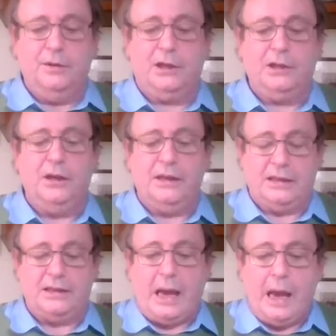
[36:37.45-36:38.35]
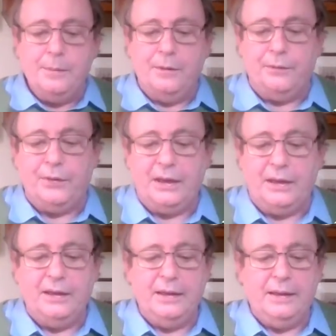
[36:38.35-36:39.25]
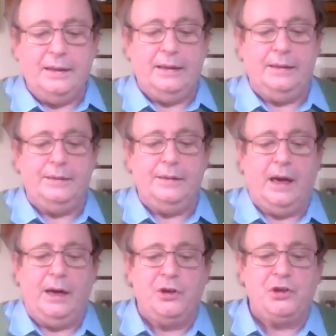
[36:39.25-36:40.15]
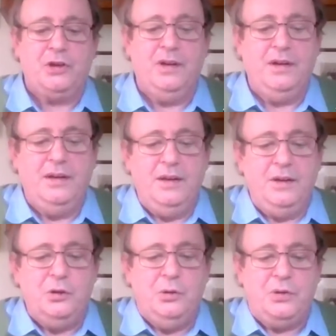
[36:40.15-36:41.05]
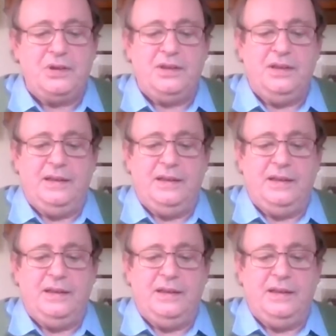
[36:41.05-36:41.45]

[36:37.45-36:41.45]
occurred at the time of the Irish truce,